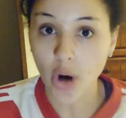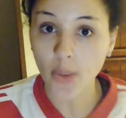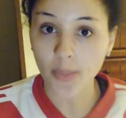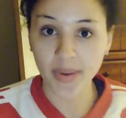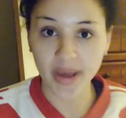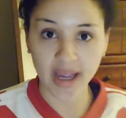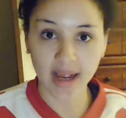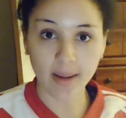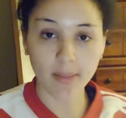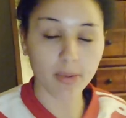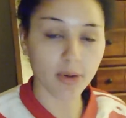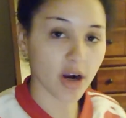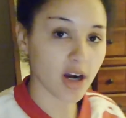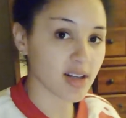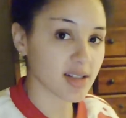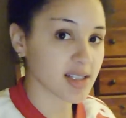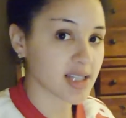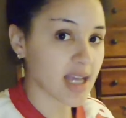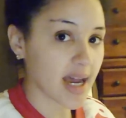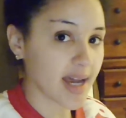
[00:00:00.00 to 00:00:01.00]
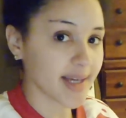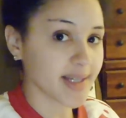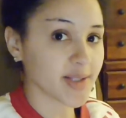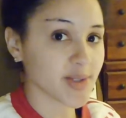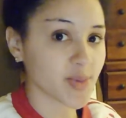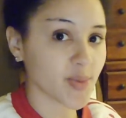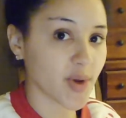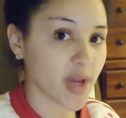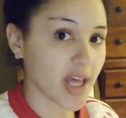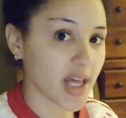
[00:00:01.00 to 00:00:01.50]
pick a bra size
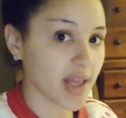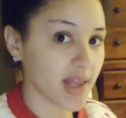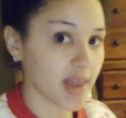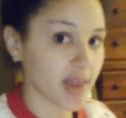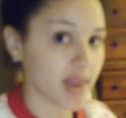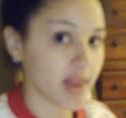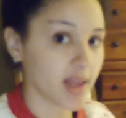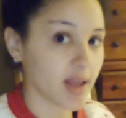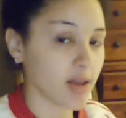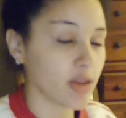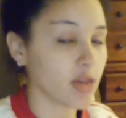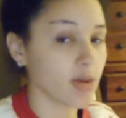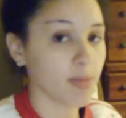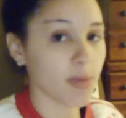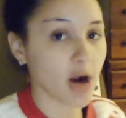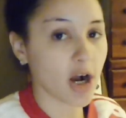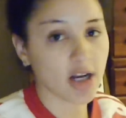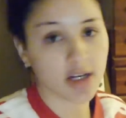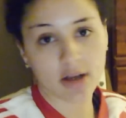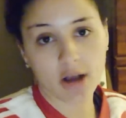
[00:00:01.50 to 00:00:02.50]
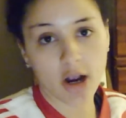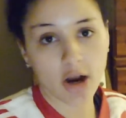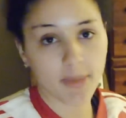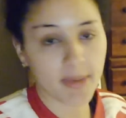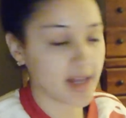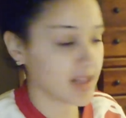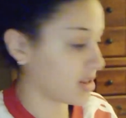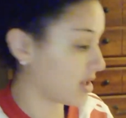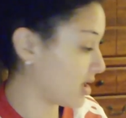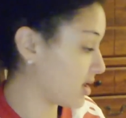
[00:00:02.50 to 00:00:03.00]
with the bra, or
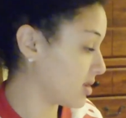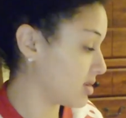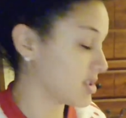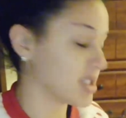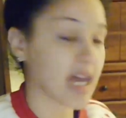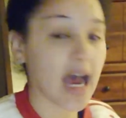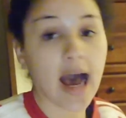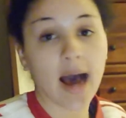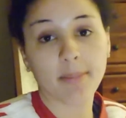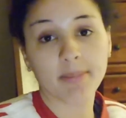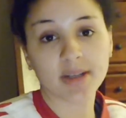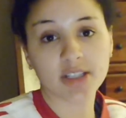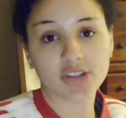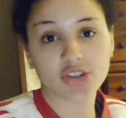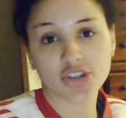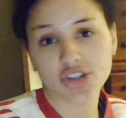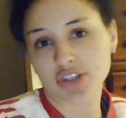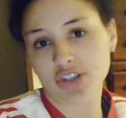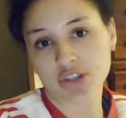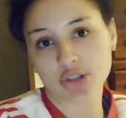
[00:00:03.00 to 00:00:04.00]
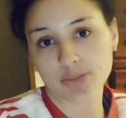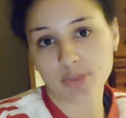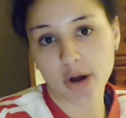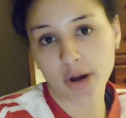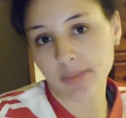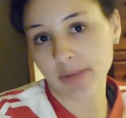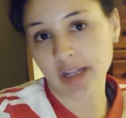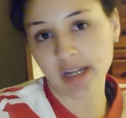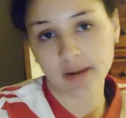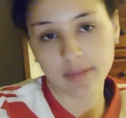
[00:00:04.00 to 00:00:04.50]
meant the top. It's just small,
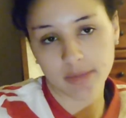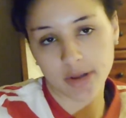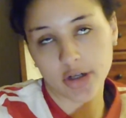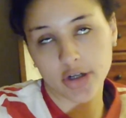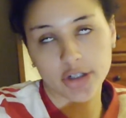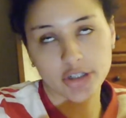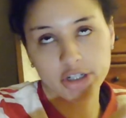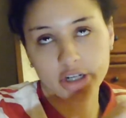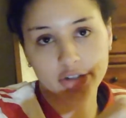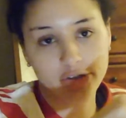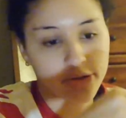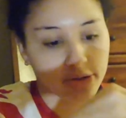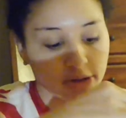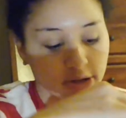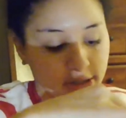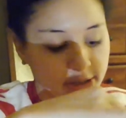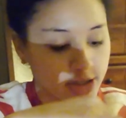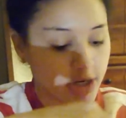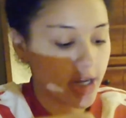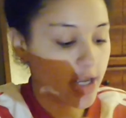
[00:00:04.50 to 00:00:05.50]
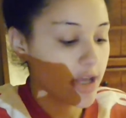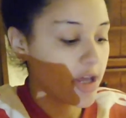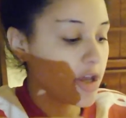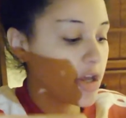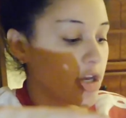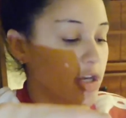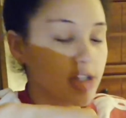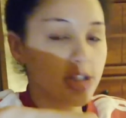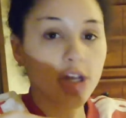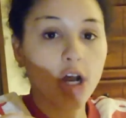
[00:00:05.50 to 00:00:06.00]
medium, large, extra large.
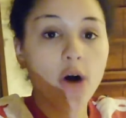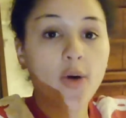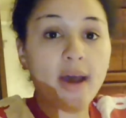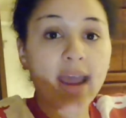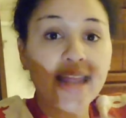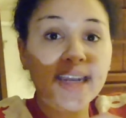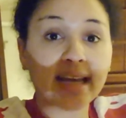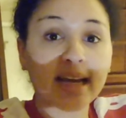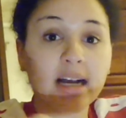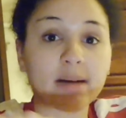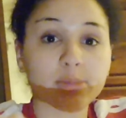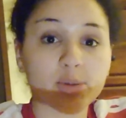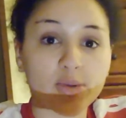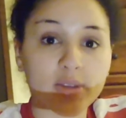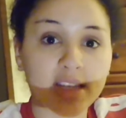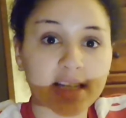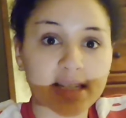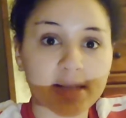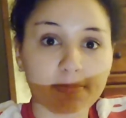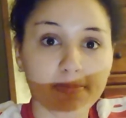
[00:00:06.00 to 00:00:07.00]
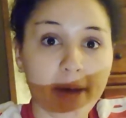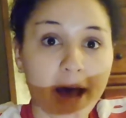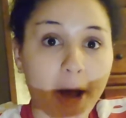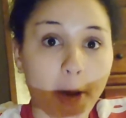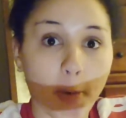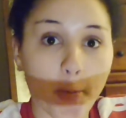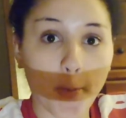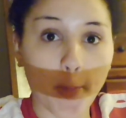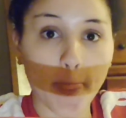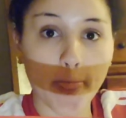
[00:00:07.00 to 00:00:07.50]
So, and it comes with this
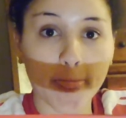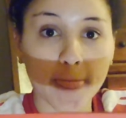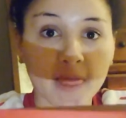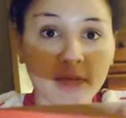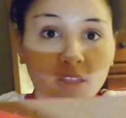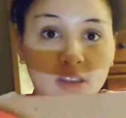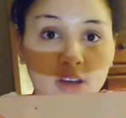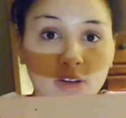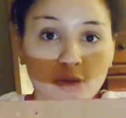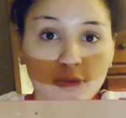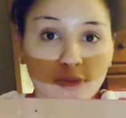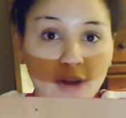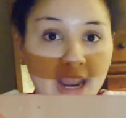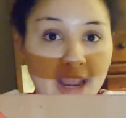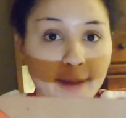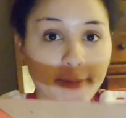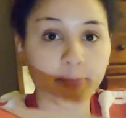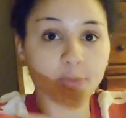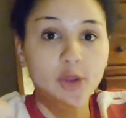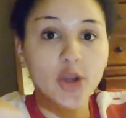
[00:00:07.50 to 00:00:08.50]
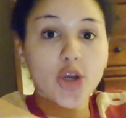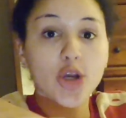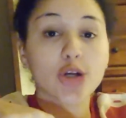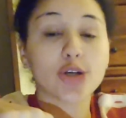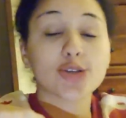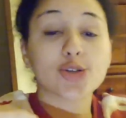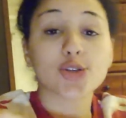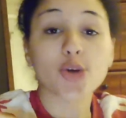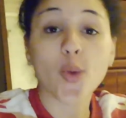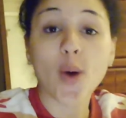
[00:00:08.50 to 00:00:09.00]
belt, right?
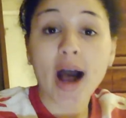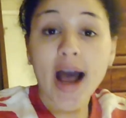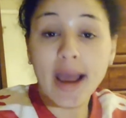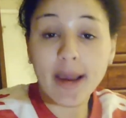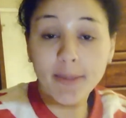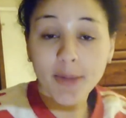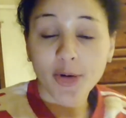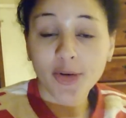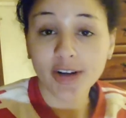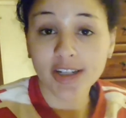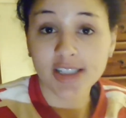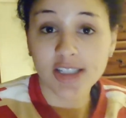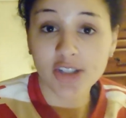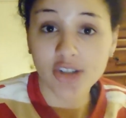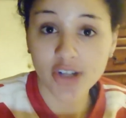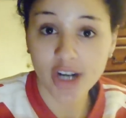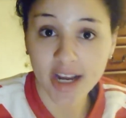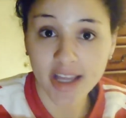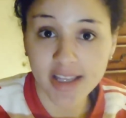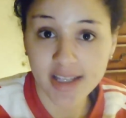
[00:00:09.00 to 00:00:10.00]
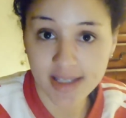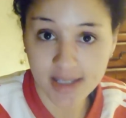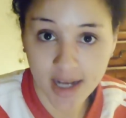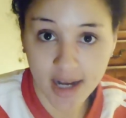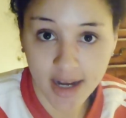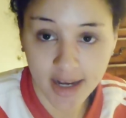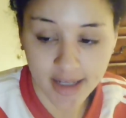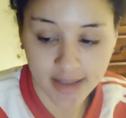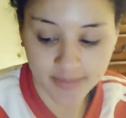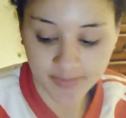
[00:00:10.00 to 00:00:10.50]
So I'm going to try this
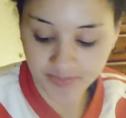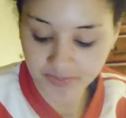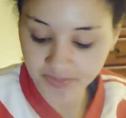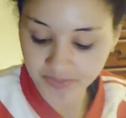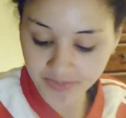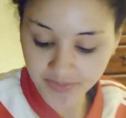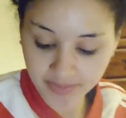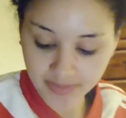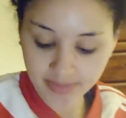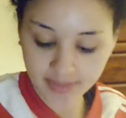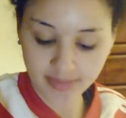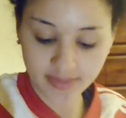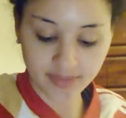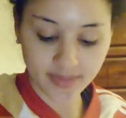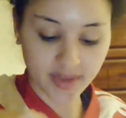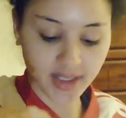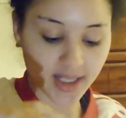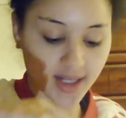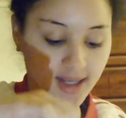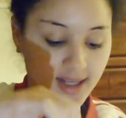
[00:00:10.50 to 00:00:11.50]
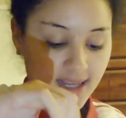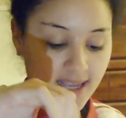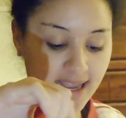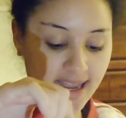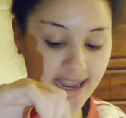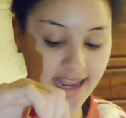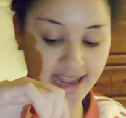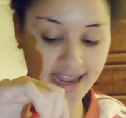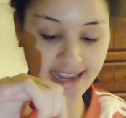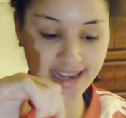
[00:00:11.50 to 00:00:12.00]
on,
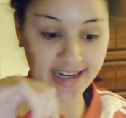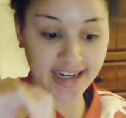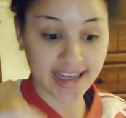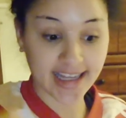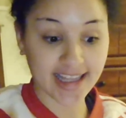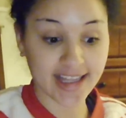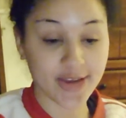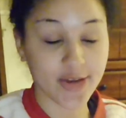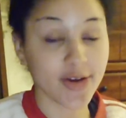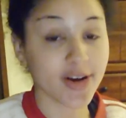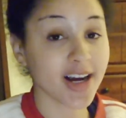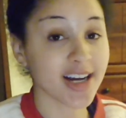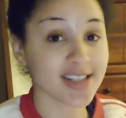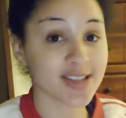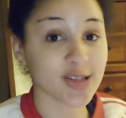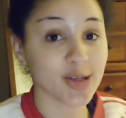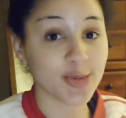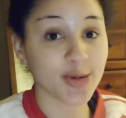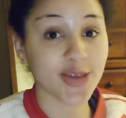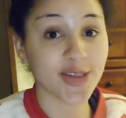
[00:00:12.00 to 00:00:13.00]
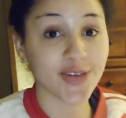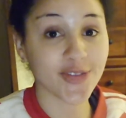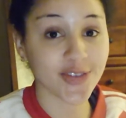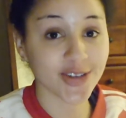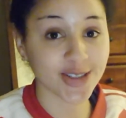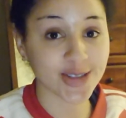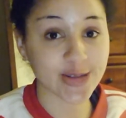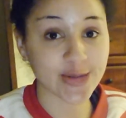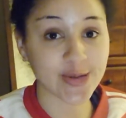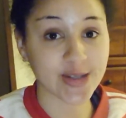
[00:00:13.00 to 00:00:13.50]
and you guys are gonna be the
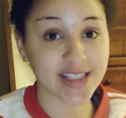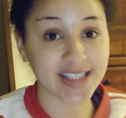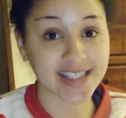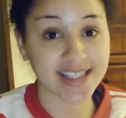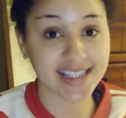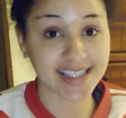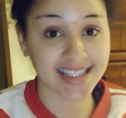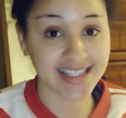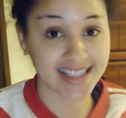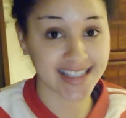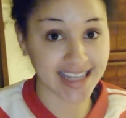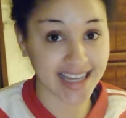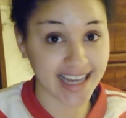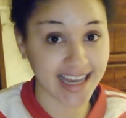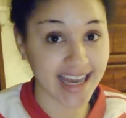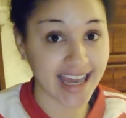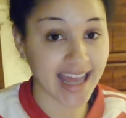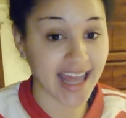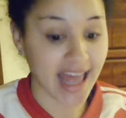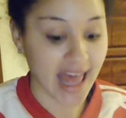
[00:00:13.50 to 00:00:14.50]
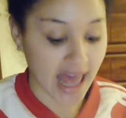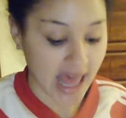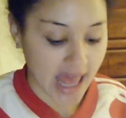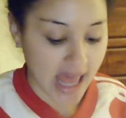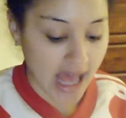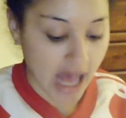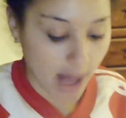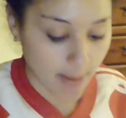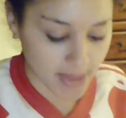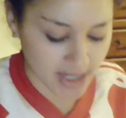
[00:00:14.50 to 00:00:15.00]
first ones to see it.
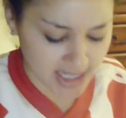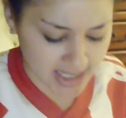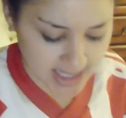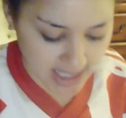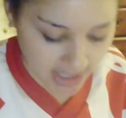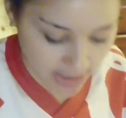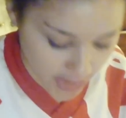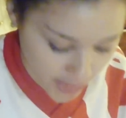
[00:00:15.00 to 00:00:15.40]
I'm gonna tell